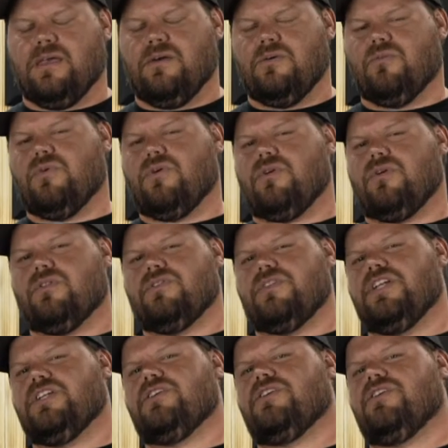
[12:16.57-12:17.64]
well,
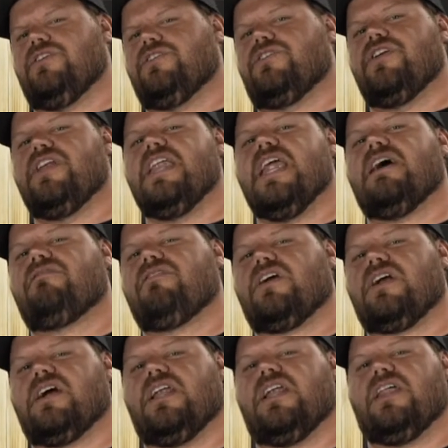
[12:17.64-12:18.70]
then you're never
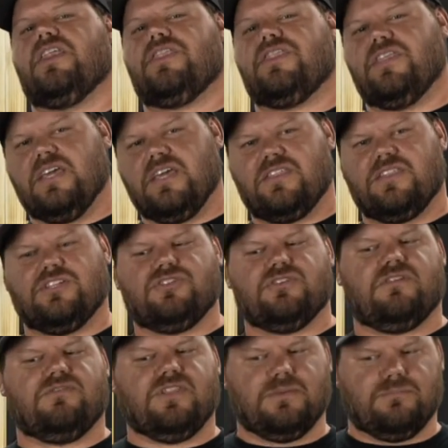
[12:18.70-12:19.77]
going to think that you
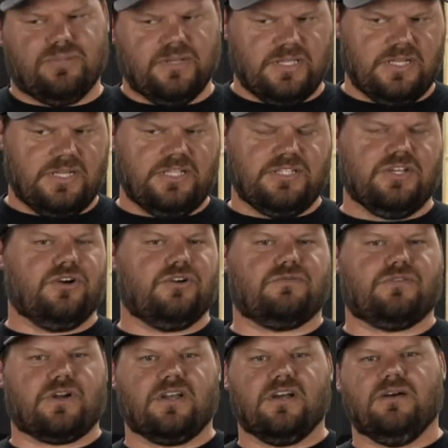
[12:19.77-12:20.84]
have the ability to
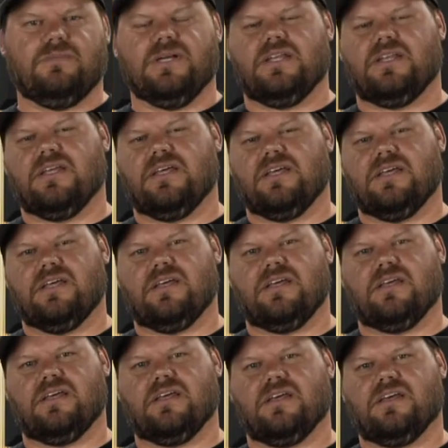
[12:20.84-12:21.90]
overcome it.
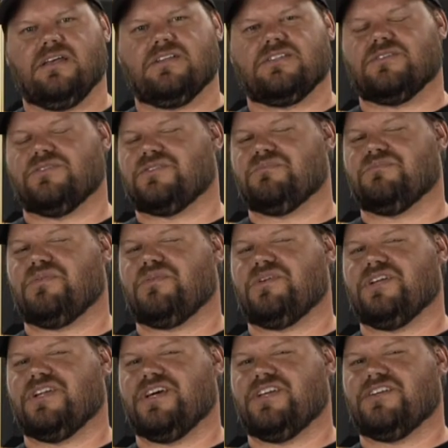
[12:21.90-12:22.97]
So it's important
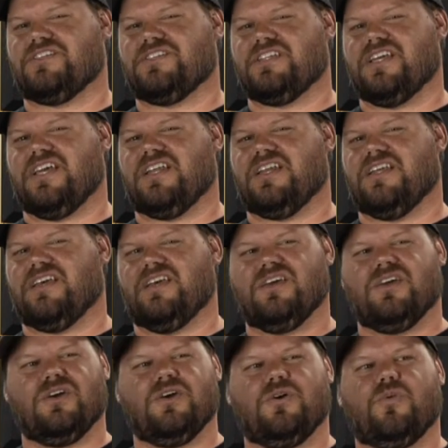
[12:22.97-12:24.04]
to understand
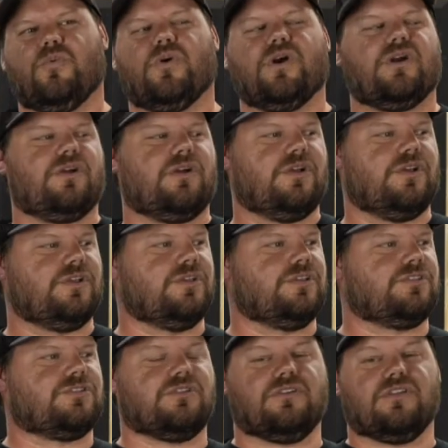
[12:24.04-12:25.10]
where
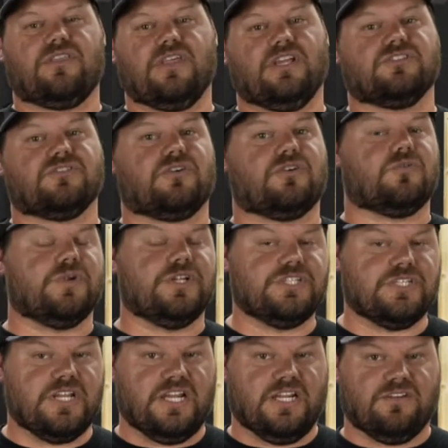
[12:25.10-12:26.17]
certain things are
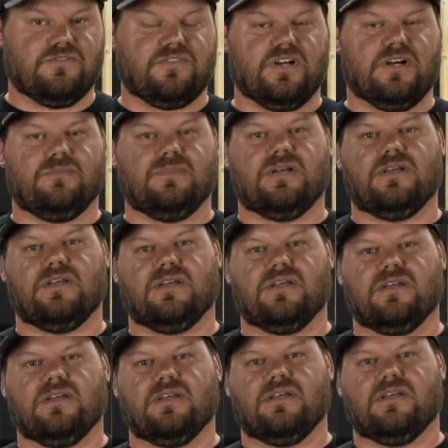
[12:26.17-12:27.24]
originating from
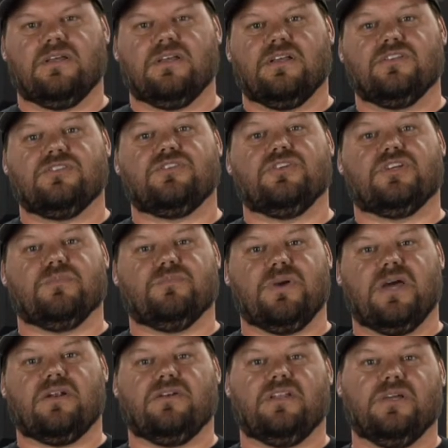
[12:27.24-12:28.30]
so you can
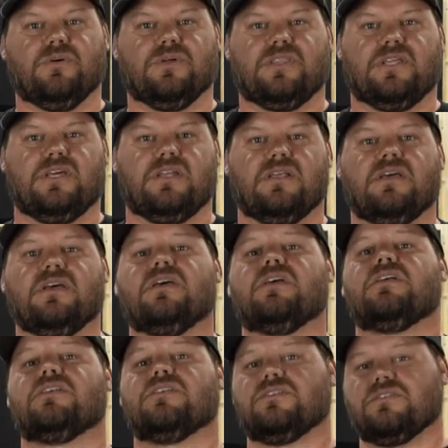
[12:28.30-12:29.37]
better deal with it.
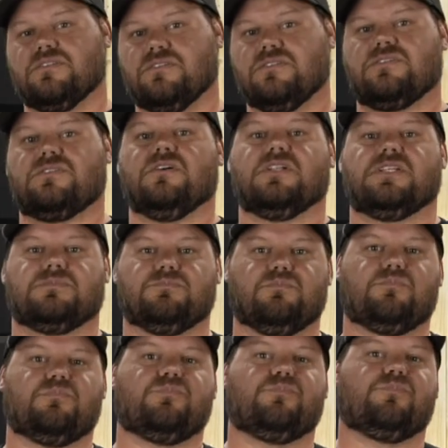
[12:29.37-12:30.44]
So let's
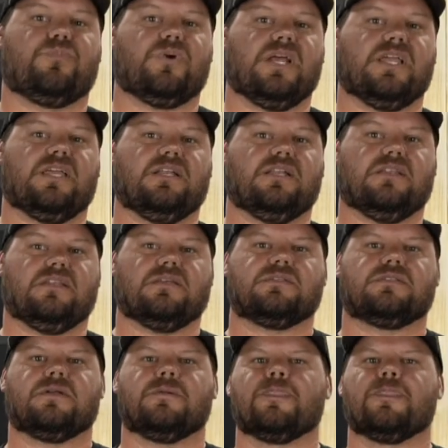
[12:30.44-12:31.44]
break into this.